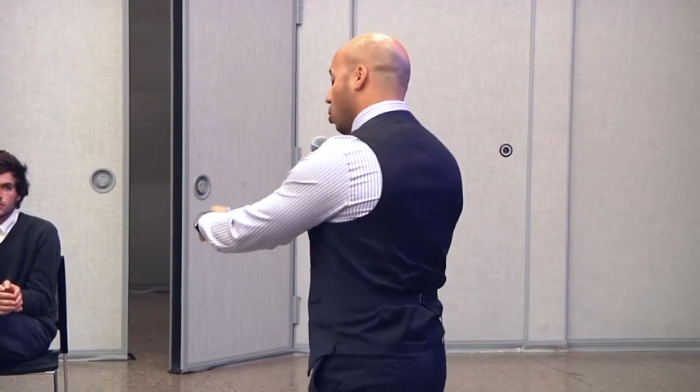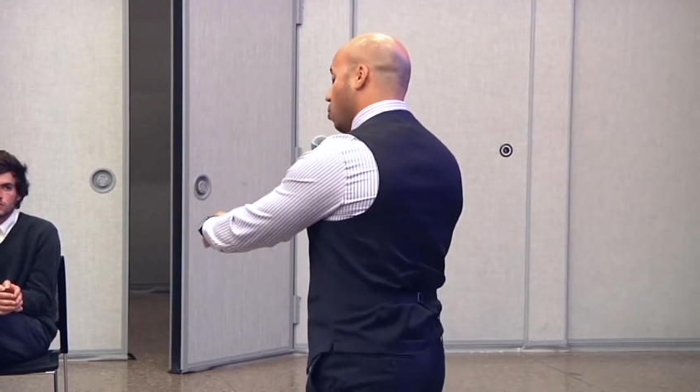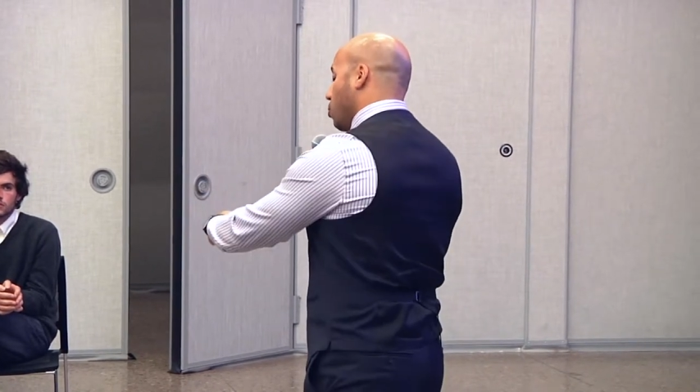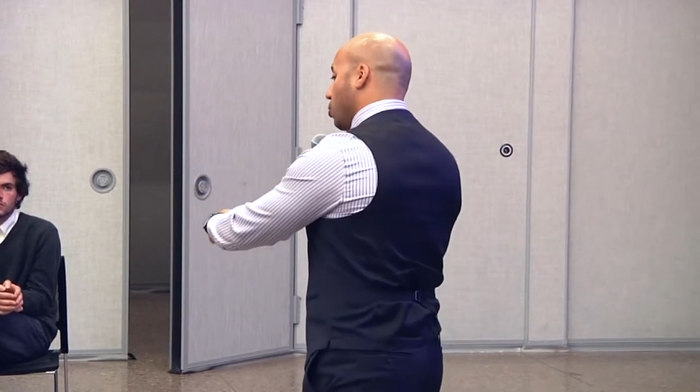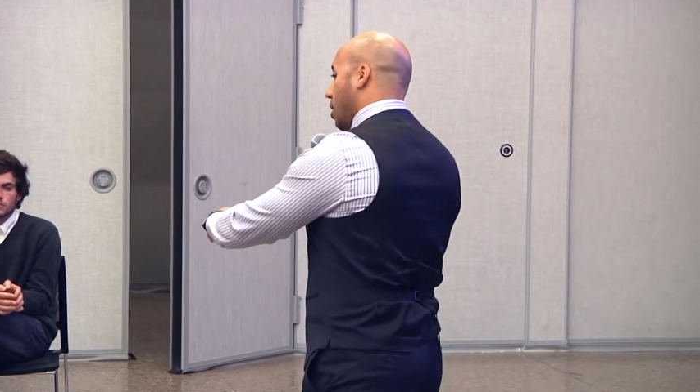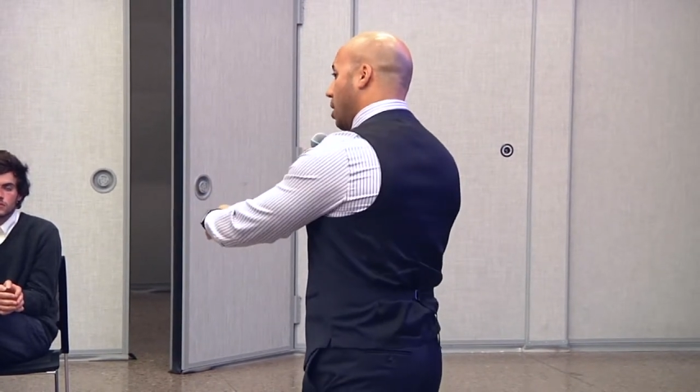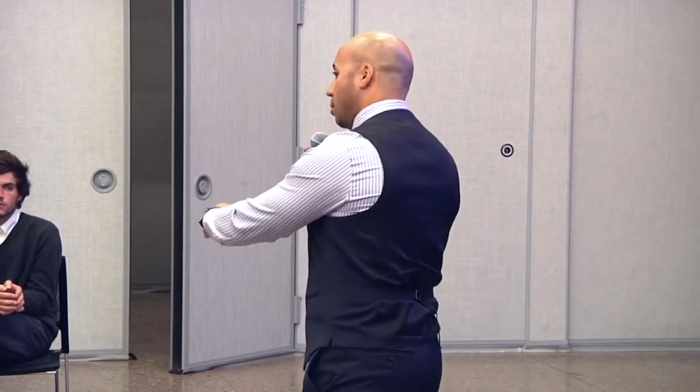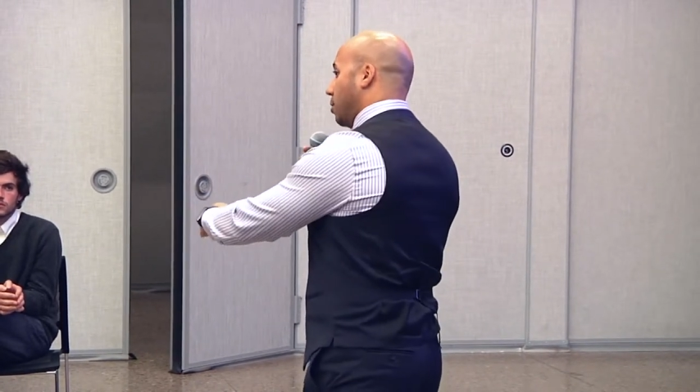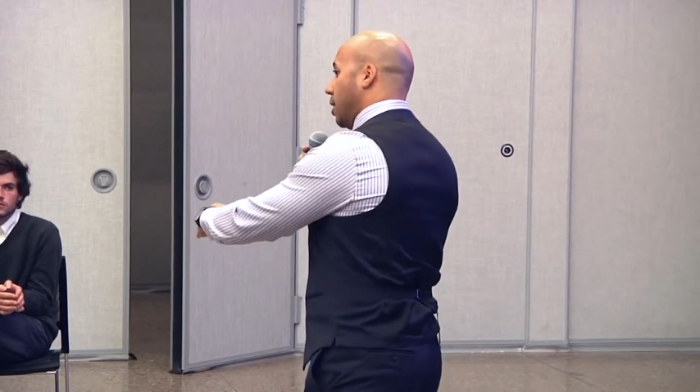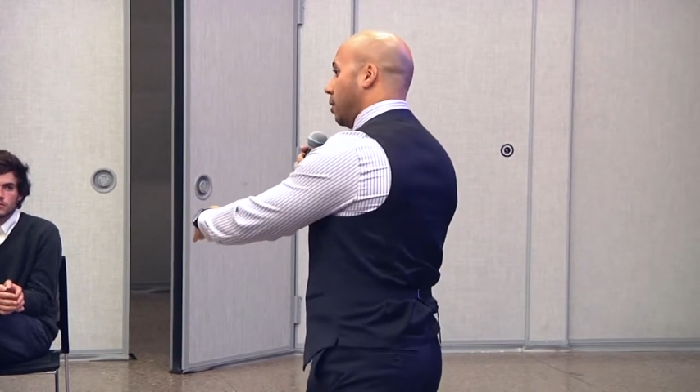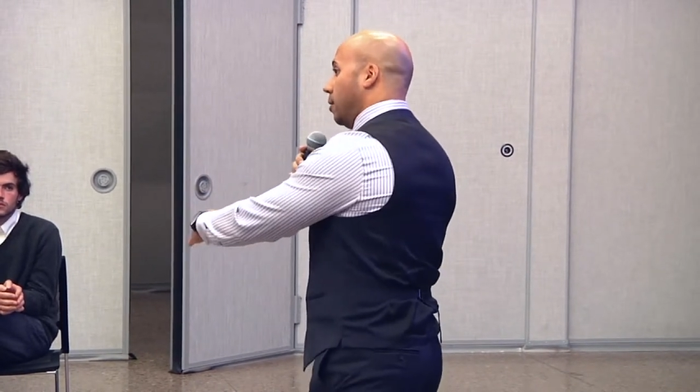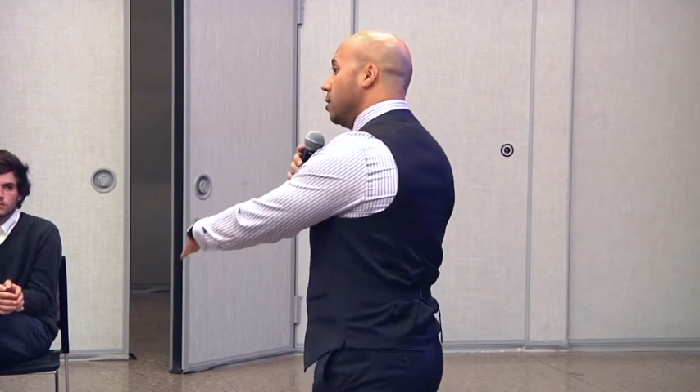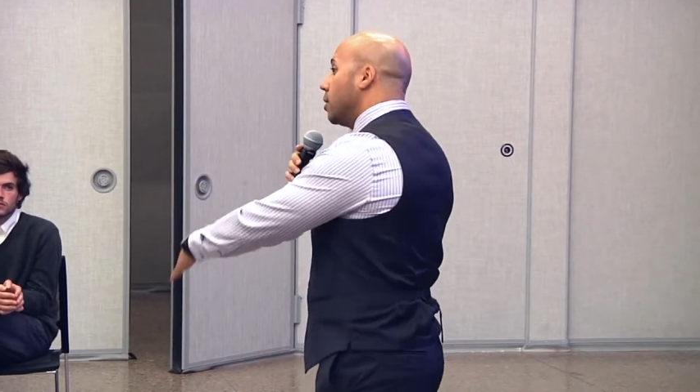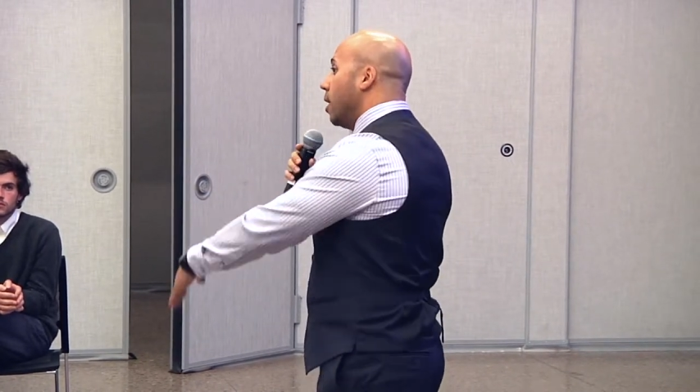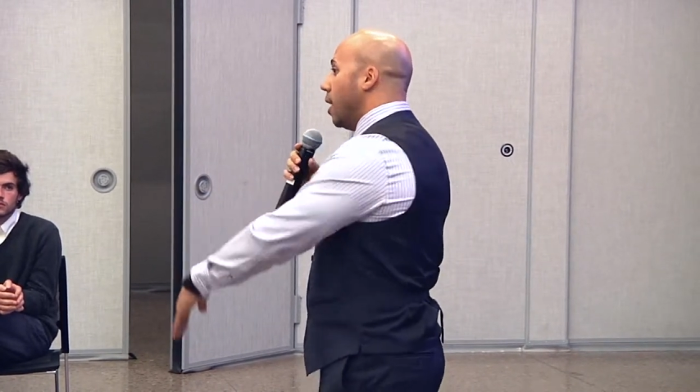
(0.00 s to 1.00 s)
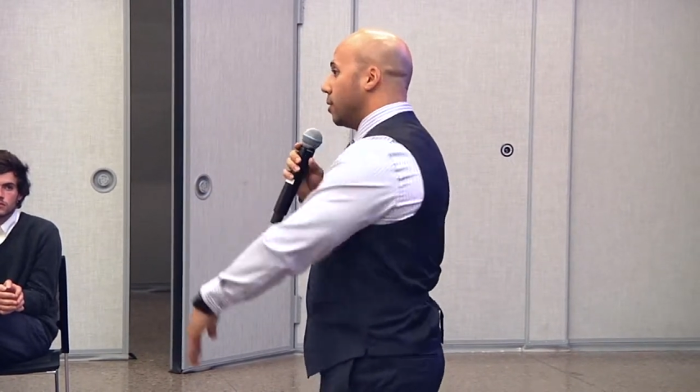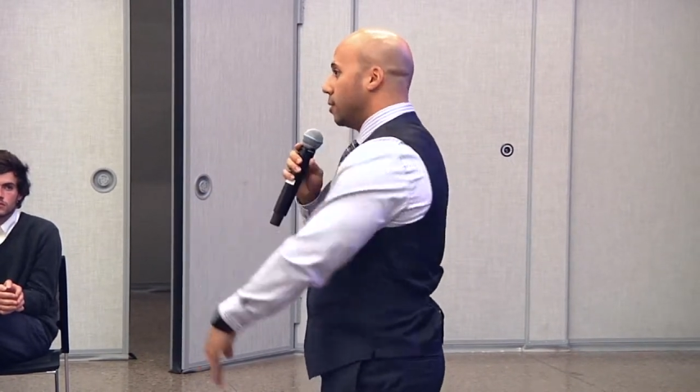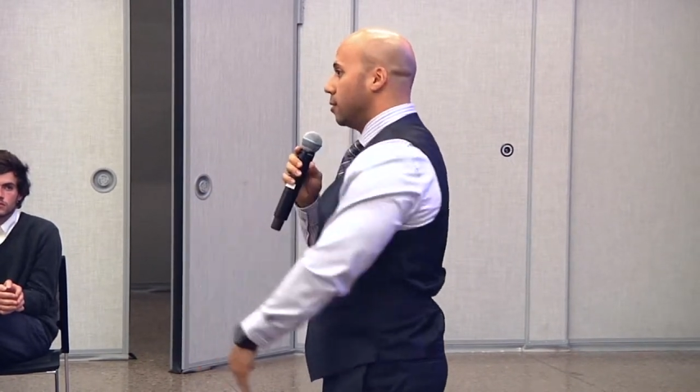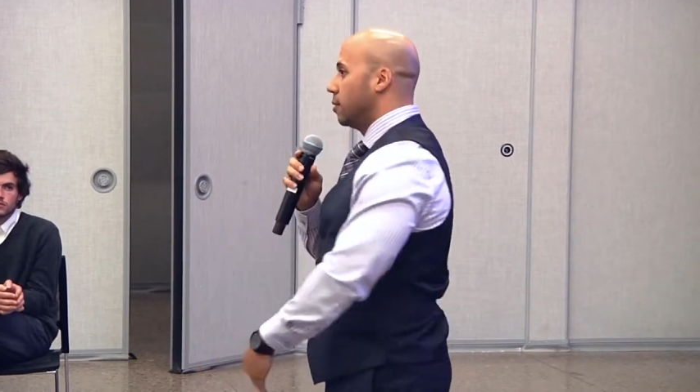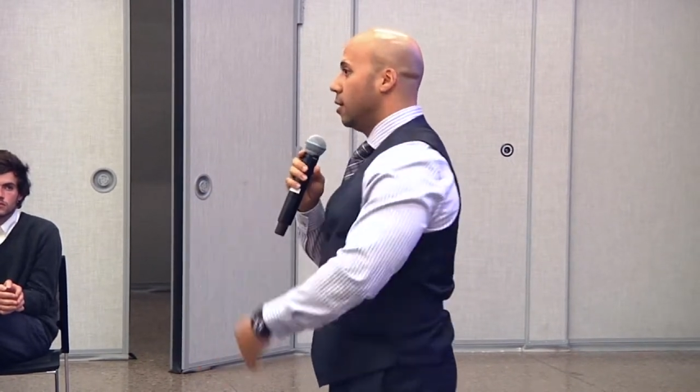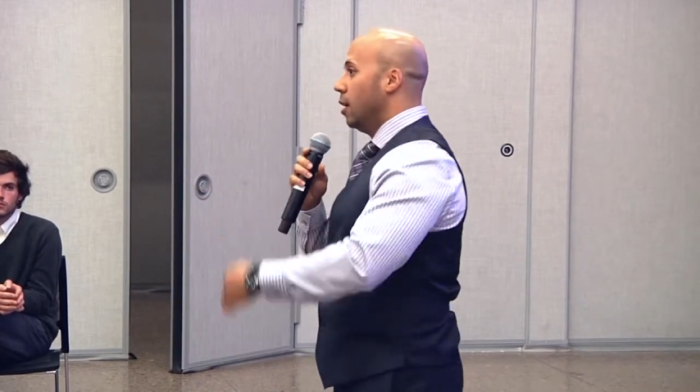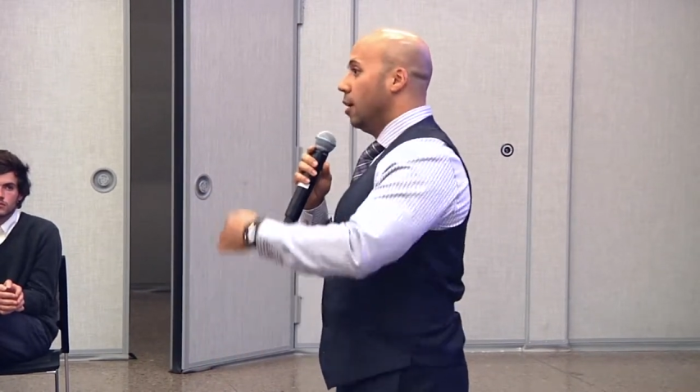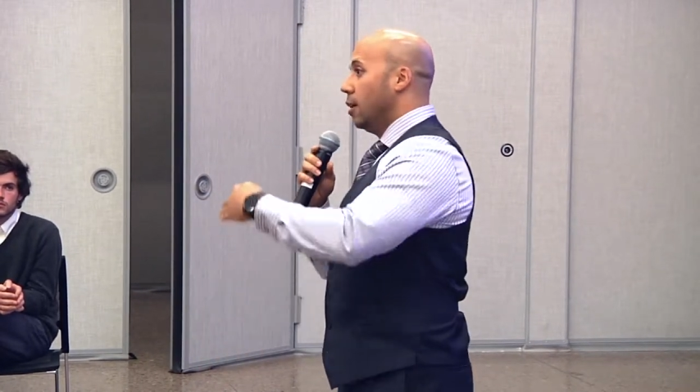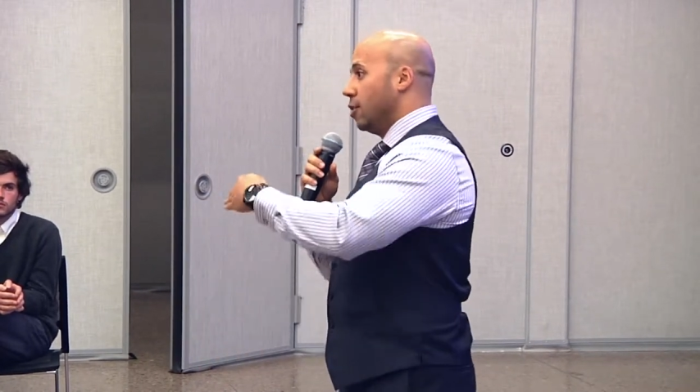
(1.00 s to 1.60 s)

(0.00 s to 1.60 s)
nope, you got to take these classes